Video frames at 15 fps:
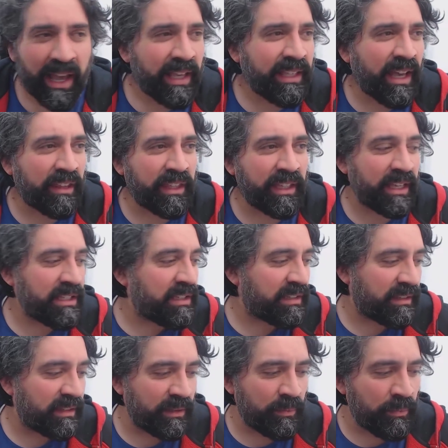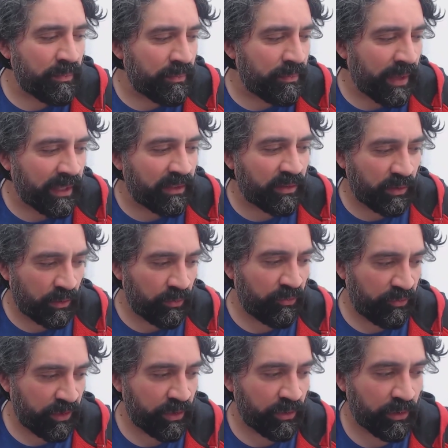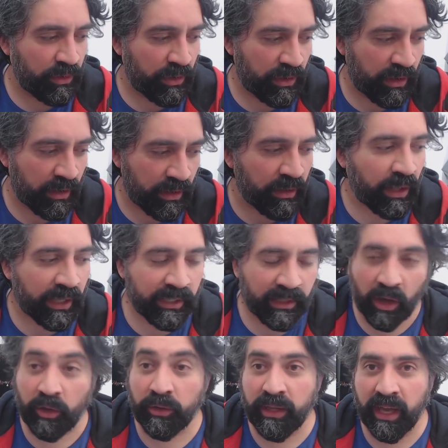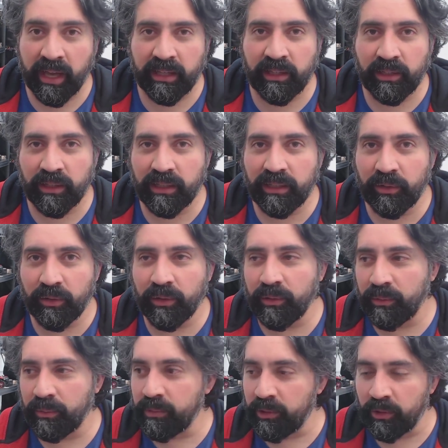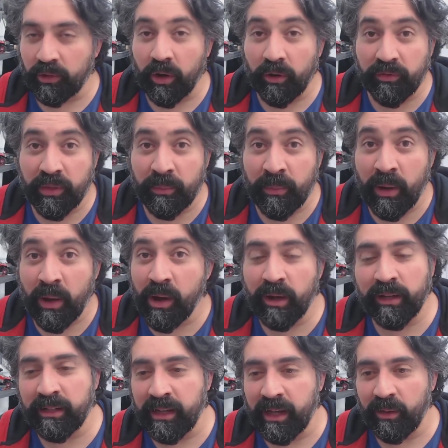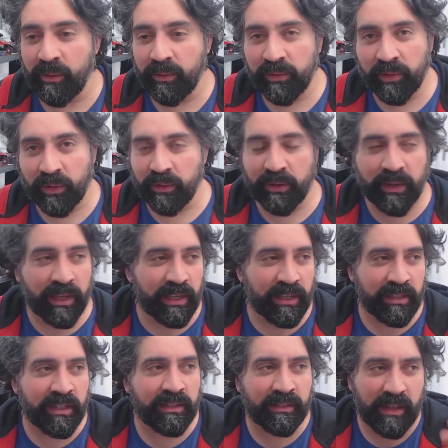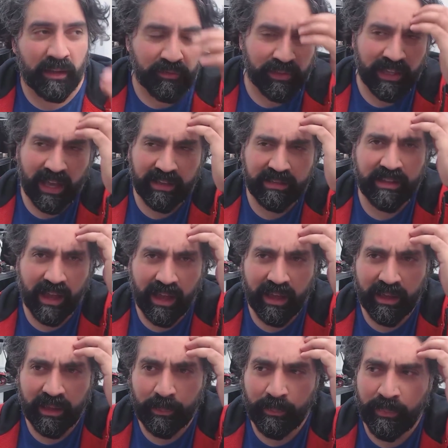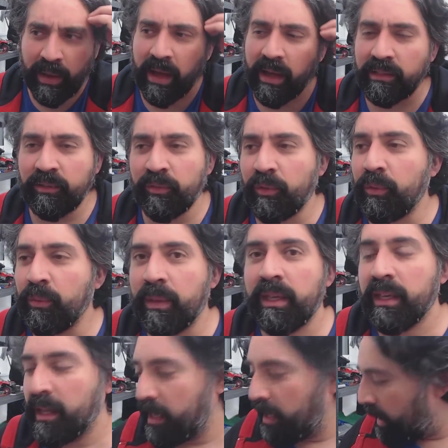Yeah, I think it just makes you feel like, okay, you're off the mark now. So it definitely has that impact for me.